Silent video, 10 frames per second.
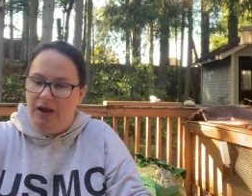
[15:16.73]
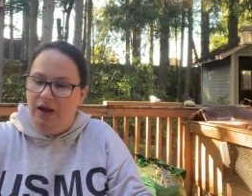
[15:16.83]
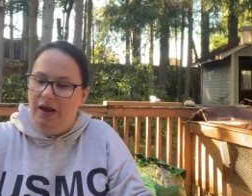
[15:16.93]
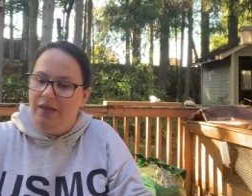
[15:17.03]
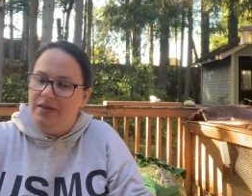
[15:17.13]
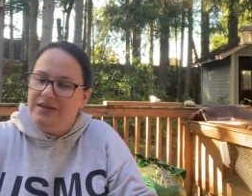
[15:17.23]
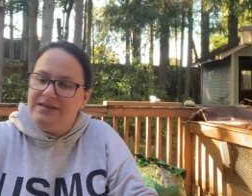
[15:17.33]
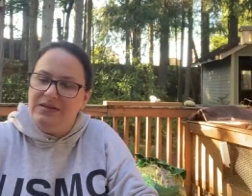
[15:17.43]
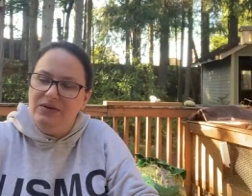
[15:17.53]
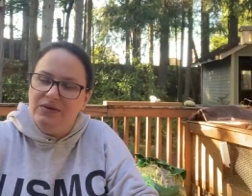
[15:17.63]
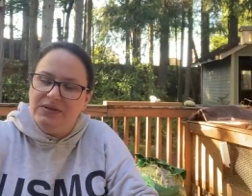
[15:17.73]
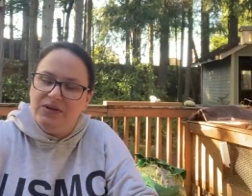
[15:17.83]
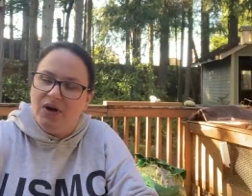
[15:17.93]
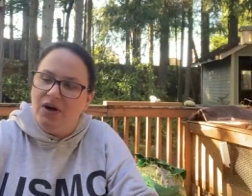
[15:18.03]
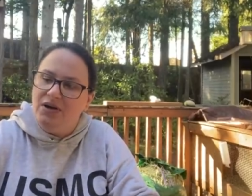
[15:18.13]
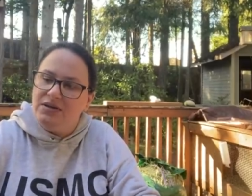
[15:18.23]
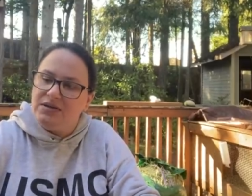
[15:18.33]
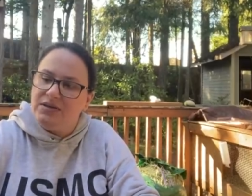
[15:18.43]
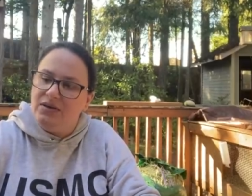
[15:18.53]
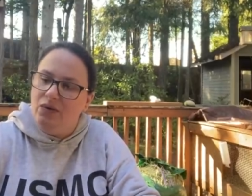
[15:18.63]
And this new
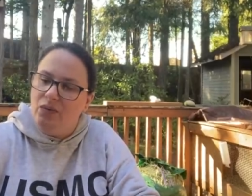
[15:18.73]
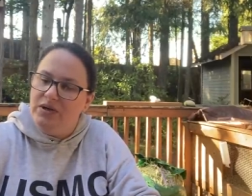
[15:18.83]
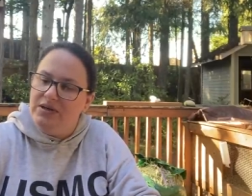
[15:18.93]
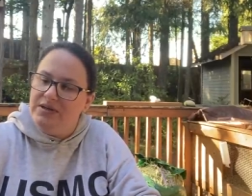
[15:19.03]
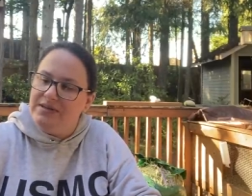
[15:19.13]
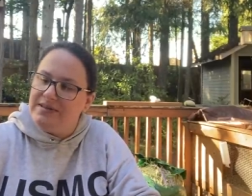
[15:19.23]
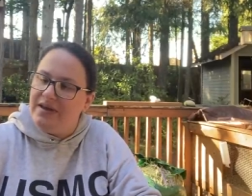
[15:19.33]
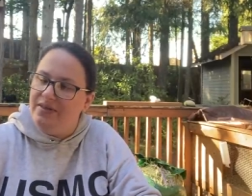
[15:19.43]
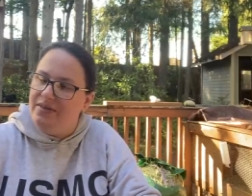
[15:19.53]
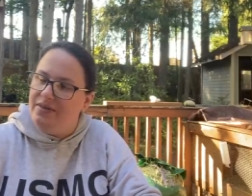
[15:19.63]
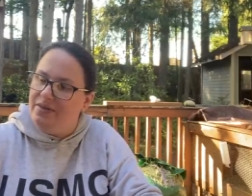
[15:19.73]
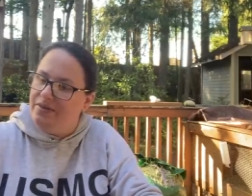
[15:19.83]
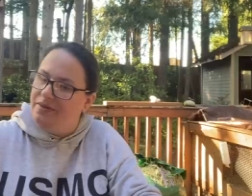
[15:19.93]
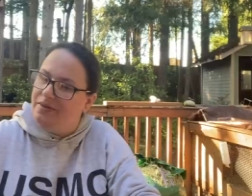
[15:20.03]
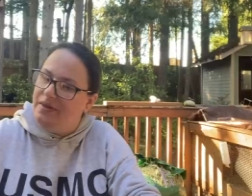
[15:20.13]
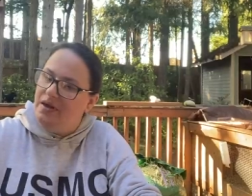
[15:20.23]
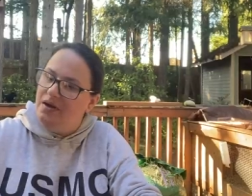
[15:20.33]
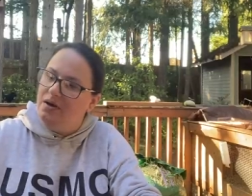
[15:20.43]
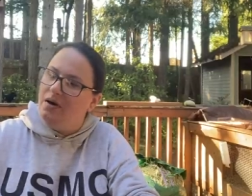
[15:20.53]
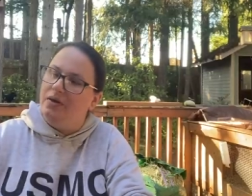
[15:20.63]
start was, I
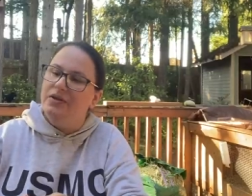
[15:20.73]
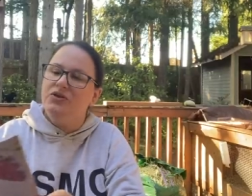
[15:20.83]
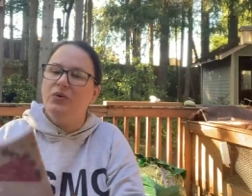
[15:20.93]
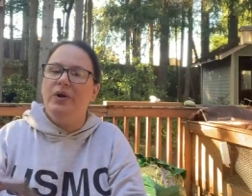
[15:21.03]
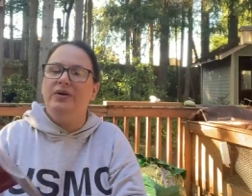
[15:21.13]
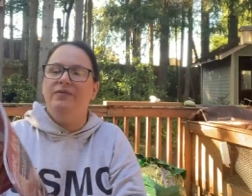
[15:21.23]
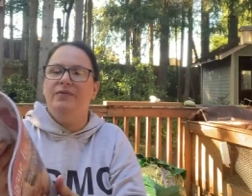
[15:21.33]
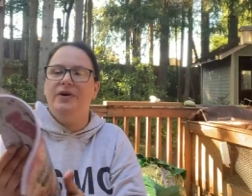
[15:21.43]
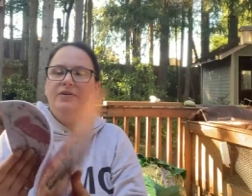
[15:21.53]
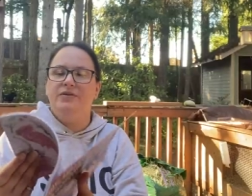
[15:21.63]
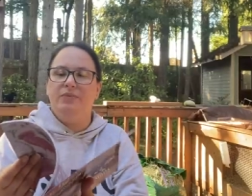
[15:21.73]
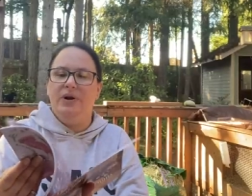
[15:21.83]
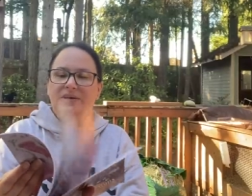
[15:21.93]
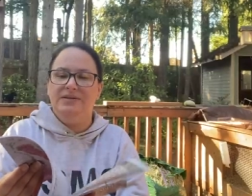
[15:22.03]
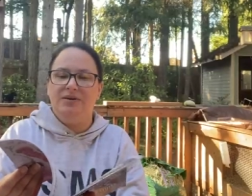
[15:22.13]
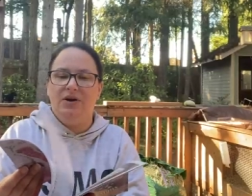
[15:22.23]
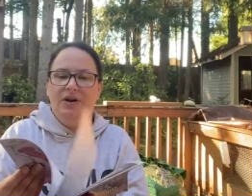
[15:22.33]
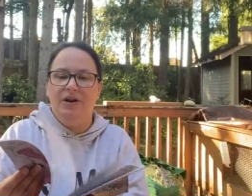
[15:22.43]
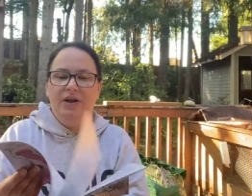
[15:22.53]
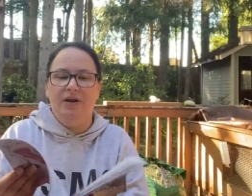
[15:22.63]
think on the 25th is when I
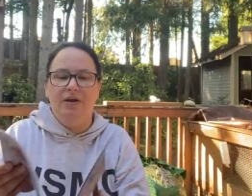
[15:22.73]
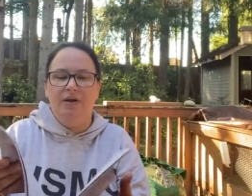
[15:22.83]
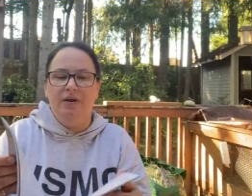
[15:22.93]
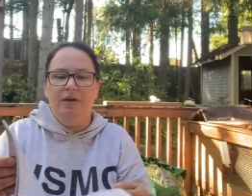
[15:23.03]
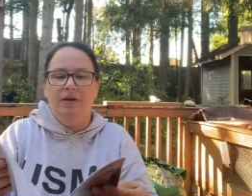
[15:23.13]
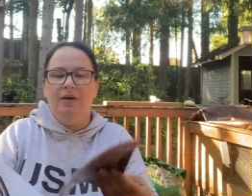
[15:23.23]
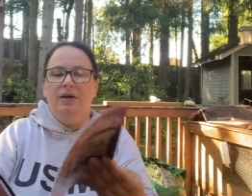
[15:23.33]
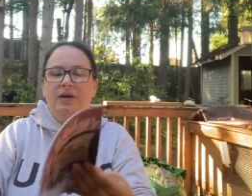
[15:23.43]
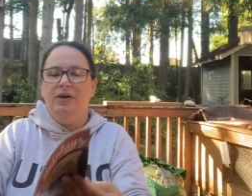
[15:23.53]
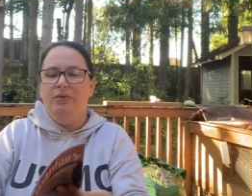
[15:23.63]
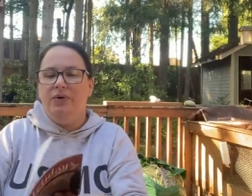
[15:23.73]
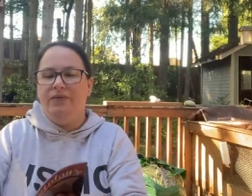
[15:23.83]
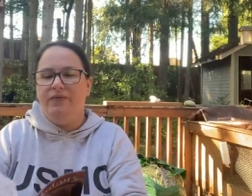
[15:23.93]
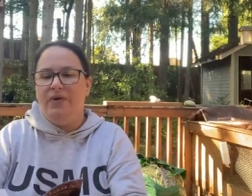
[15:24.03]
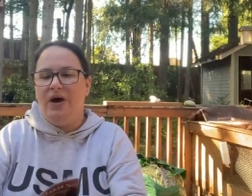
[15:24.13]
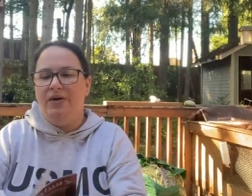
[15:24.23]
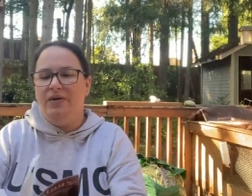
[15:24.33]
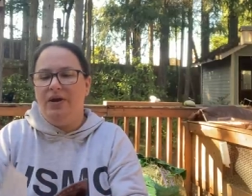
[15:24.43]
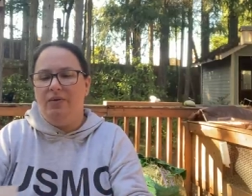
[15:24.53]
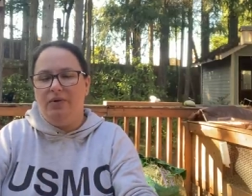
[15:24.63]
started it. And you would have thought
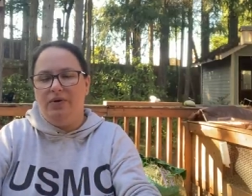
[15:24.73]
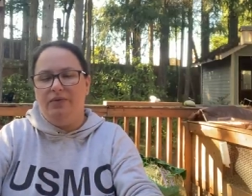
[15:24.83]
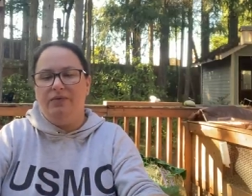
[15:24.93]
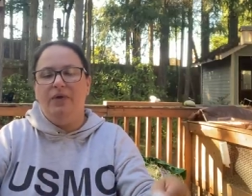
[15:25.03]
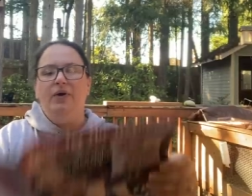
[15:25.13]
that I would have, oh,